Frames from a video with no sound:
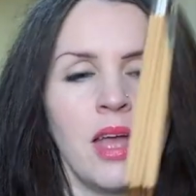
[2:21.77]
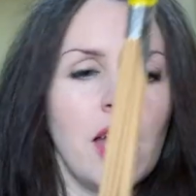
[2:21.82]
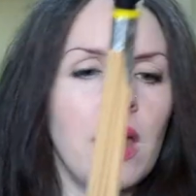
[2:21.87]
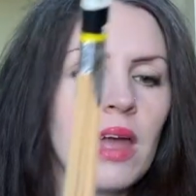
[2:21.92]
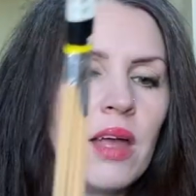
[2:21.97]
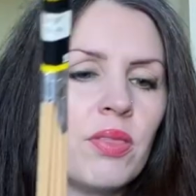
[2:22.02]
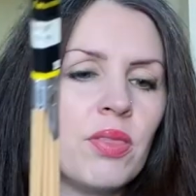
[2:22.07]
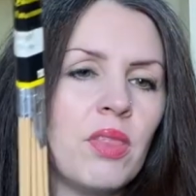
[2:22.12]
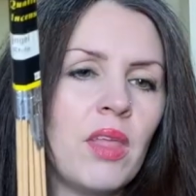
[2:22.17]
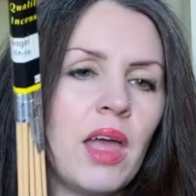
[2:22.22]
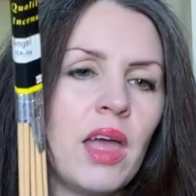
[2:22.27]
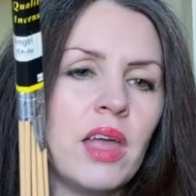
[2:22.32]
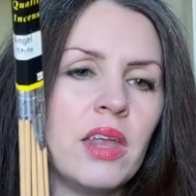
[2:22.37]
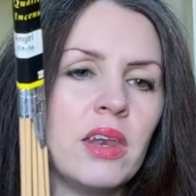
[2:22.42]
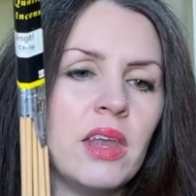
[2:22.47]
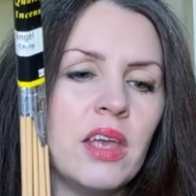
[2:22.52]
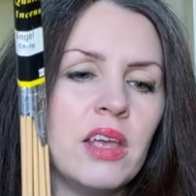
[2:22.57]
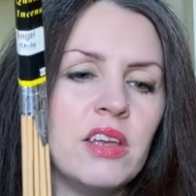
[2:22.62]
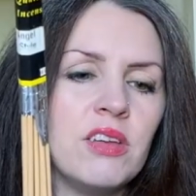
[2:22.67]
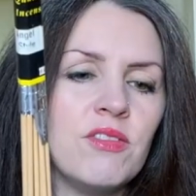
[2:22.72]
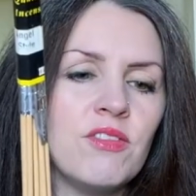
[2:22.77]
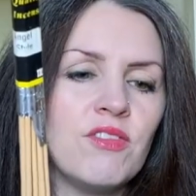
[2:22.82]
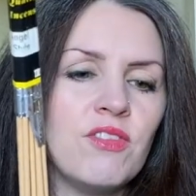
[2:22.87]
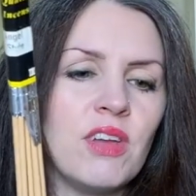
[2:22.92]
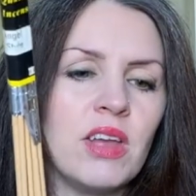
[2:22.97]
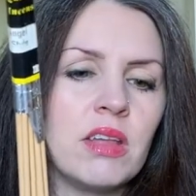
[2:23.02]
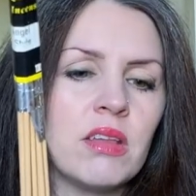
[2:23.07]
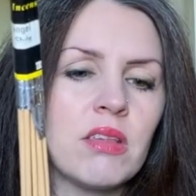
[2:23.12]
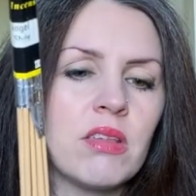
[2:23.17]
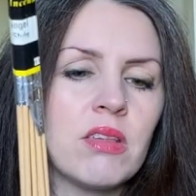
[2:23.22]
and then it
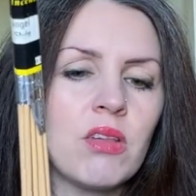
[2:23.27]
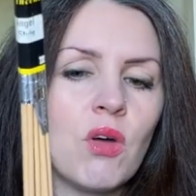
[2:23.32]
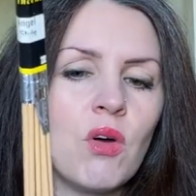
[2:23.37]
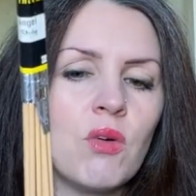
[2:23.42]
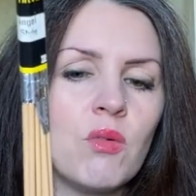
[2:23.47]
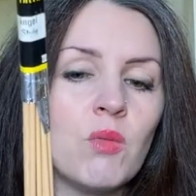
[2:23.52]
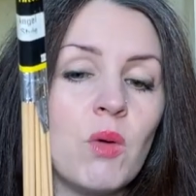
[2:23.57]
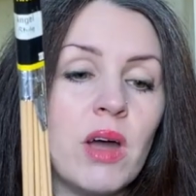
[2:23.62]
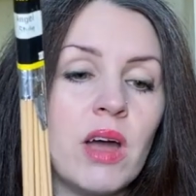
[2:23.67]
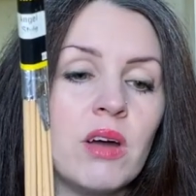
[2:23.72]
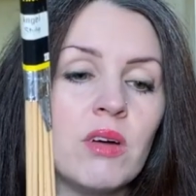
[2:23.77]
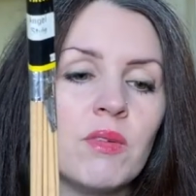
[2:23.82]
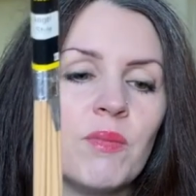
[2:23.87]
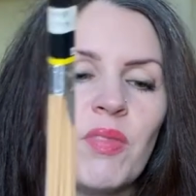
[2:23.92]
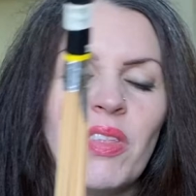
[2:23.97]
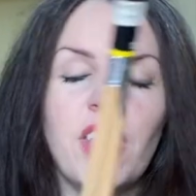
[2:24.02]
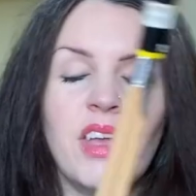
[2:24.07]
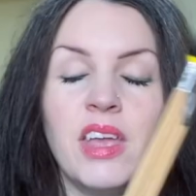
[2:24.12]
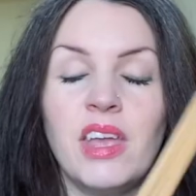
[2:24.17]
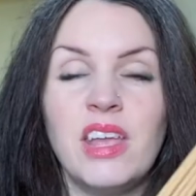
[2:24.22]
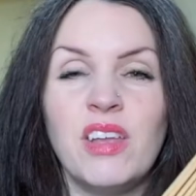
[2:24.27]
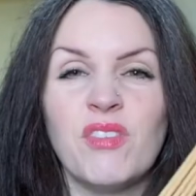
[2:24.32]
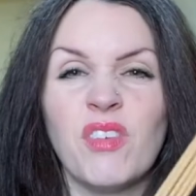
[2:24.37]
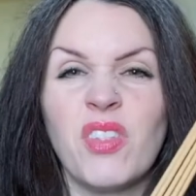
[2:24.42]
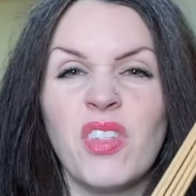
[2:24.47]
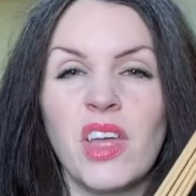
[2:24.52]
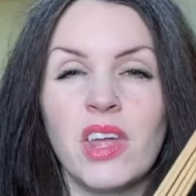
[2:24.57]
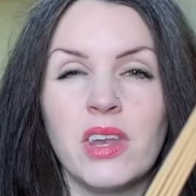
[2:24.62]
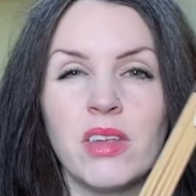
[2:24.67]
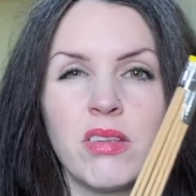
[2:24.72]
fits on oh, well it,
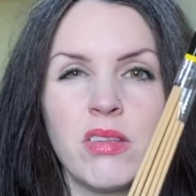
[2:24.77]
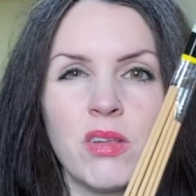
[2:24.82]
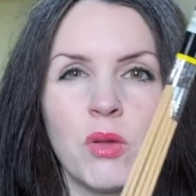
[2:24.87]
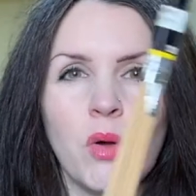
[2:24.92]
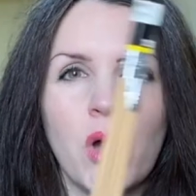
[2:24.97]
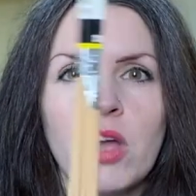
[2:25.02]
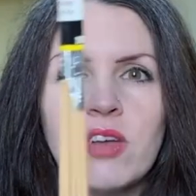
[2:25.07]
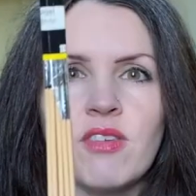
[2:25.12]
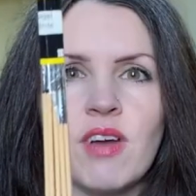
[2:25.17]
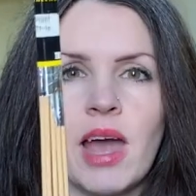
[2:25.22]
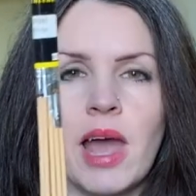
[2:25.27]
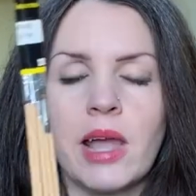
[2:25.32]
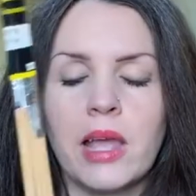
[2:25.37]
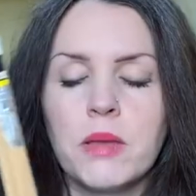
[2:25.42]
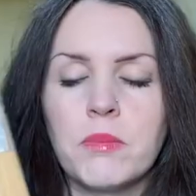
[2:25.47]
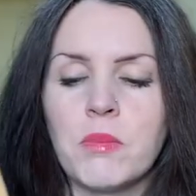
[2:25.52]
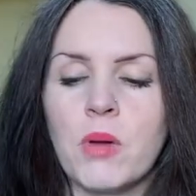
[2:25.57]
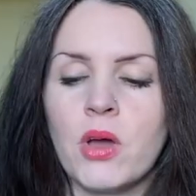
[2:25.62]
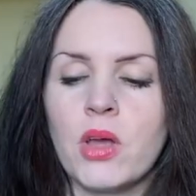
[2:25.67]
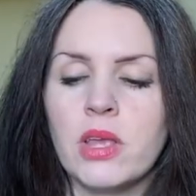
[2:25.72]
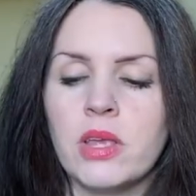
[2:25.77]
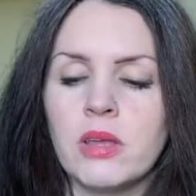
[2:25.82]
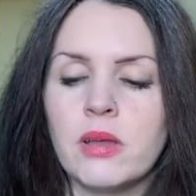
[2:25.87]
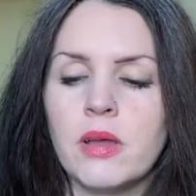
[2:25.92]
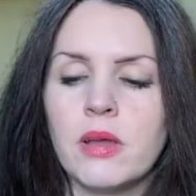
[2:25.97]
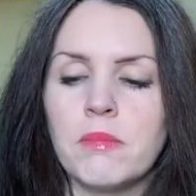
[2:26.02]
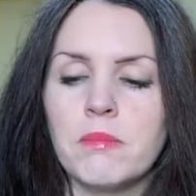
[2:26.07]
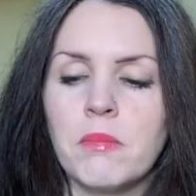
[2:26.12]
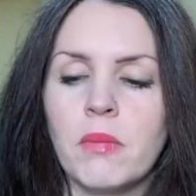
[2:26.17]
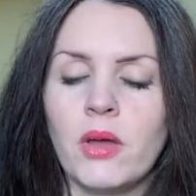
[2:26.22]
even then it's still overhanging my
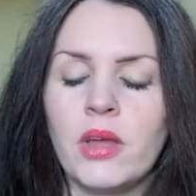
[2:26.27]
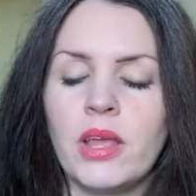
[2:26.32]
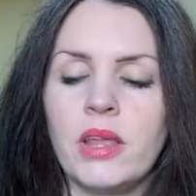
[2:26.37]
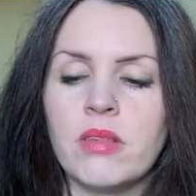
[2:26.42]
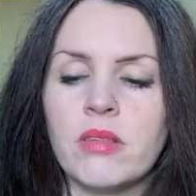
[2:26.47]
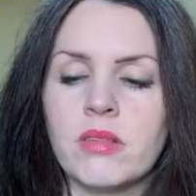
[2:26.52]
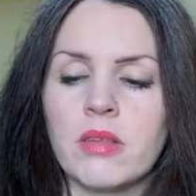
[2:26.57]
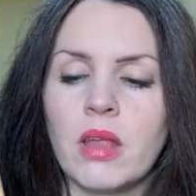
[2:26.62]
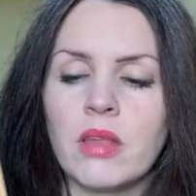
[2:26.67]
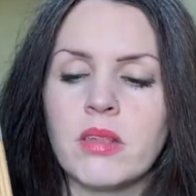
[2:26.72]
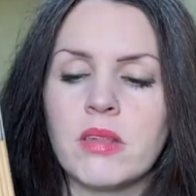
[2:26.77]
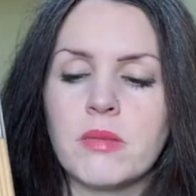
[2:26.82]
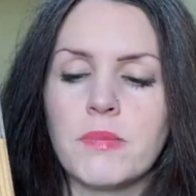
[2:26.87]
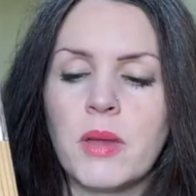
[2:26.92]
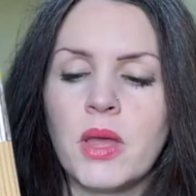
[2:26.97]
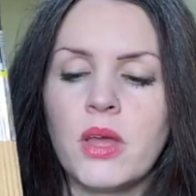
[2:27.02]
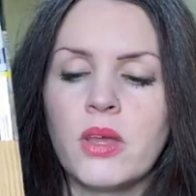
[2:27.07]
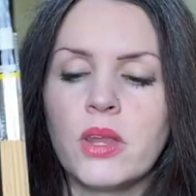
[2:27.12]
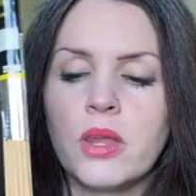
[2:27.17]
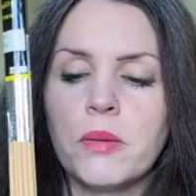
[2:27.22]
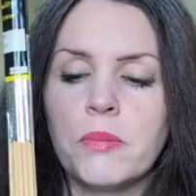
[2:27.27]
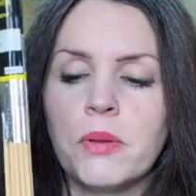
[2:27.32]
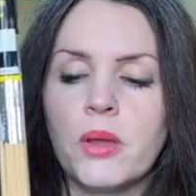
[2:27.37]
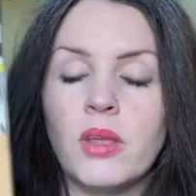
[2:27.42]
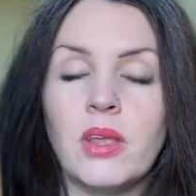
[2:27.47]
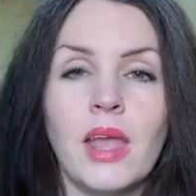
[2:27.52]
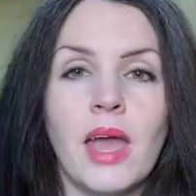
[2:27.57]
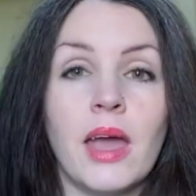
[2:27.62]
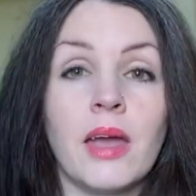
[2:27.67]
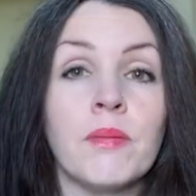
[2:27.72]
my incense burner
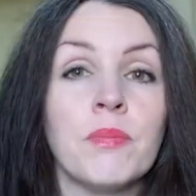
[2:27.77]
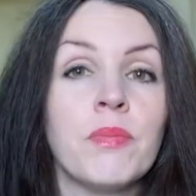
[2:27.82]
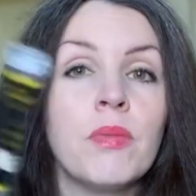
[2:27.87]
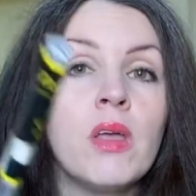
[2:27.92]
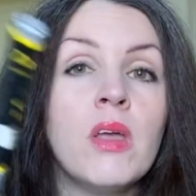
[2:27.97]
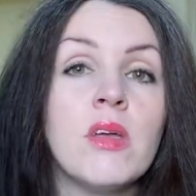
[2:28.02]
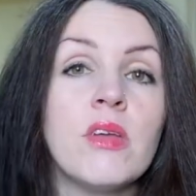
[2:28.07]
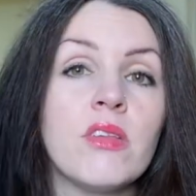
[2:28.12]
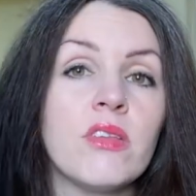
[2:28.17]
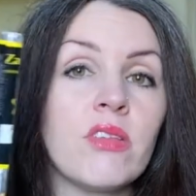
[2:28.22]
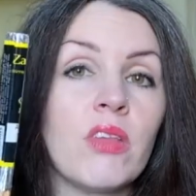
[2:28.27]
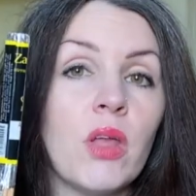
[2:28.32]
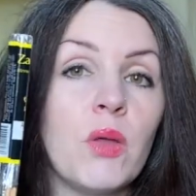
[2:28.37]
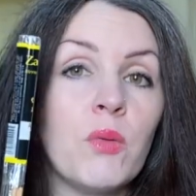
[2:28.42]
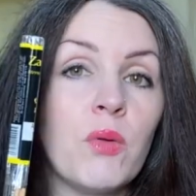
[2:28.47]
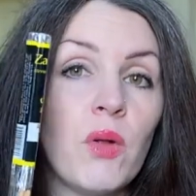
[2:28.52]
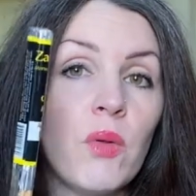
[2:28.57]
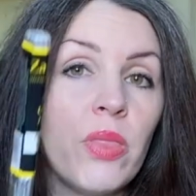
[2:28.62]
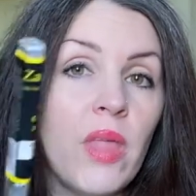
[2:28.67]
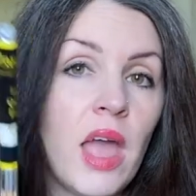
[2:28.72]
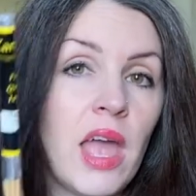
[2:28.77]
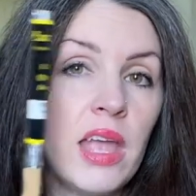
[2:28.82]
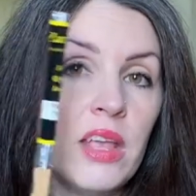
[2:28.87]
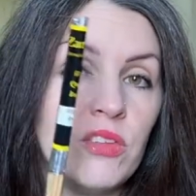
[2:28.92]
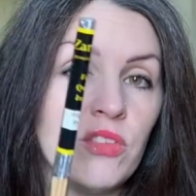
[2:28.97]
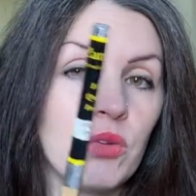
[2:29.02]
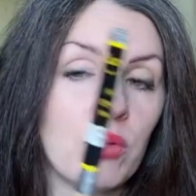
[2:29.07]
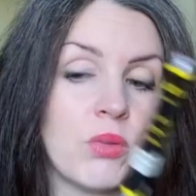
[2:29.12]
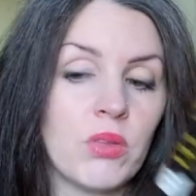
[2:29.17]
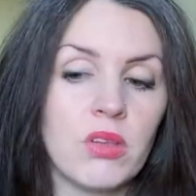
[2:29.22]
but yeah so we're on the
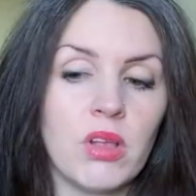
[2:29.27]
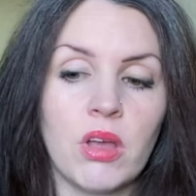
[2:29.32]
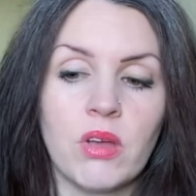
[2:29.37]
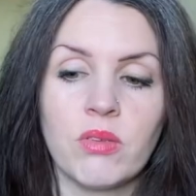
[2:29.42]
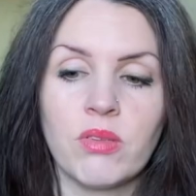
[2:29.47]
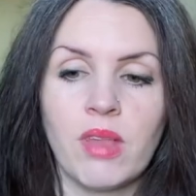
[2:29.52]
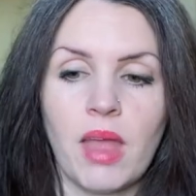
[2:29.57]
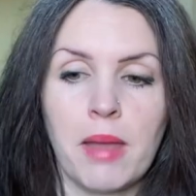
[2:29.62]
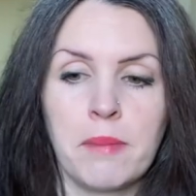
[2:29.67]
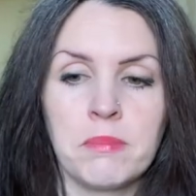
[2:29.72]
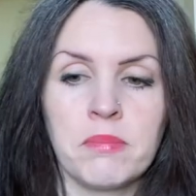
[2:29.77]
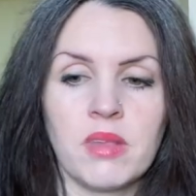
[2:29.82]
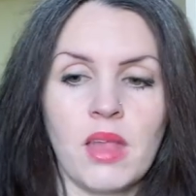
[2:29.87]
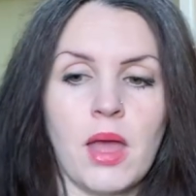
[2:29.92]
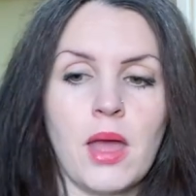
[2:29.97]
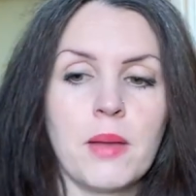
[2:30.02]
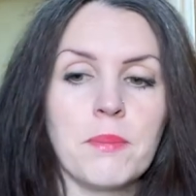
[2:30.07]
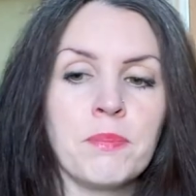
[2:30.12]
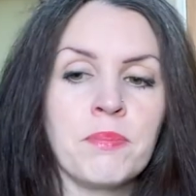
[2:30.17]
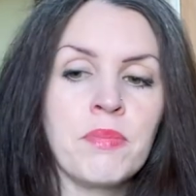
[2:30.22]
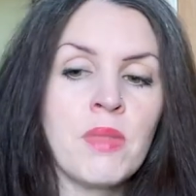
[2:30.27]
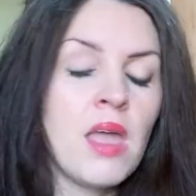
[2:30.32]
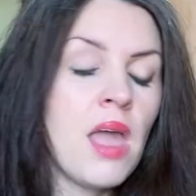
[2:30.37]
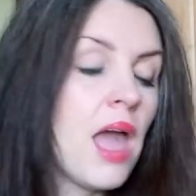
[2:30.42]
angel star Zam Zam,